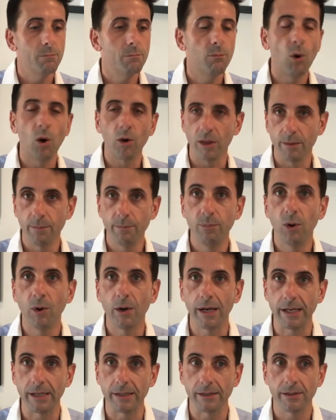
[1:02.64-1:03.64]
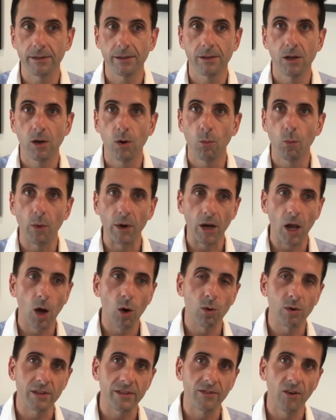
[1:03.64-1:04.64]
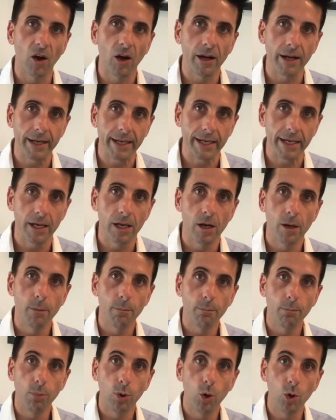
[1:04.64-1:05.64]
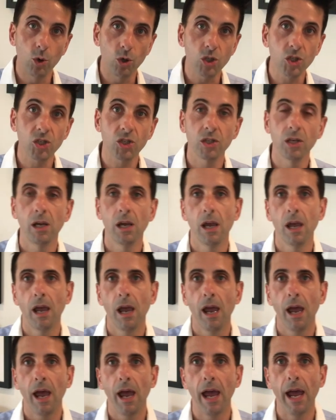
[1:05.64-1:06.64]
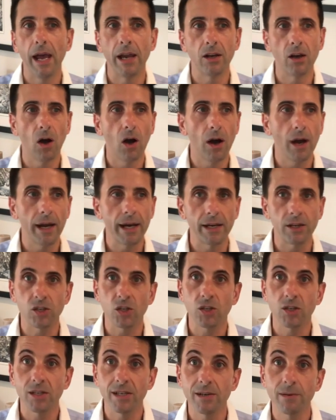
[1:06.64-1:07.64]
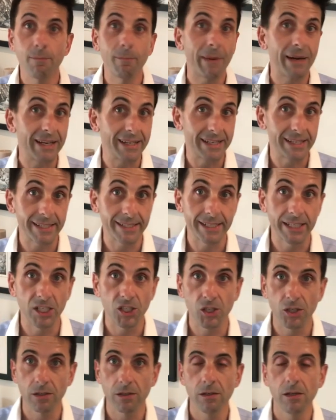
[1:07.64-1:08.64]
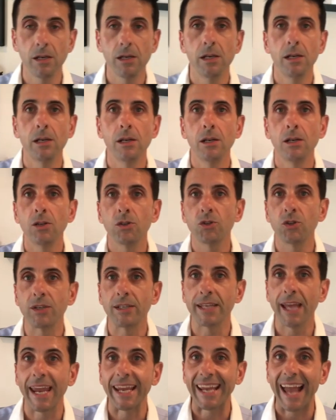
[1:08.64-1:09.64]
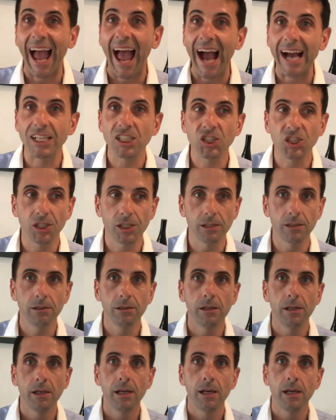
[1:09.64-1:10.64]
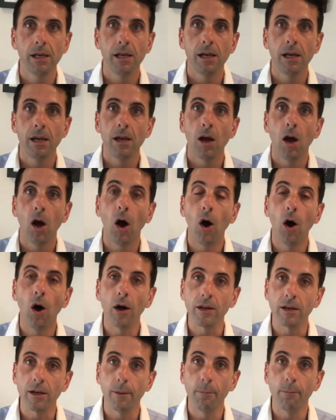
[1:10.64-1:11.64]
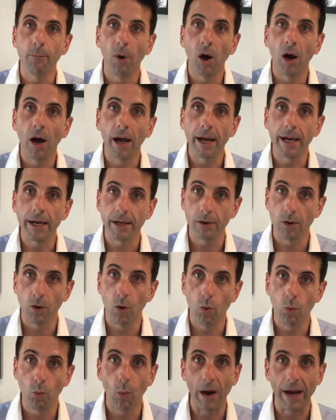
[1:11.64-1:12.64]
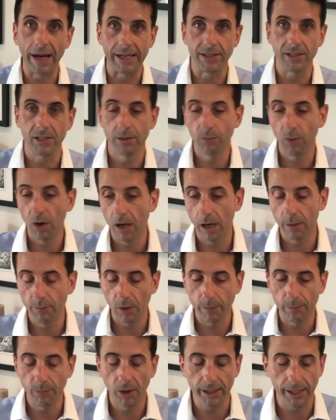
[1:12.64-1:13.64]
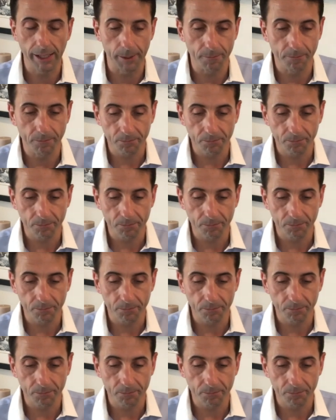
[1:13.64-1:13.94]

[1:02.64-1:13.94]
bottom point, when I was finally pushed and I made a decision to take action on my weight, on my body.